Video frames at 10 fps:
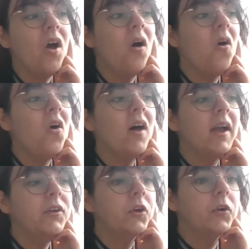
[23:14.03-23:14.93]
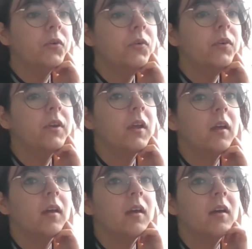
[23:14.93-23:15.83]
I know.
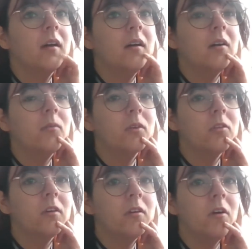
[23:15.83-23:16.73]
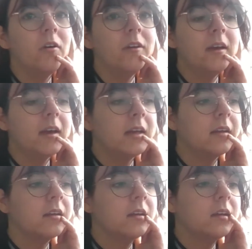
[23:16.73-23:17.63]
Oh, what's it called again?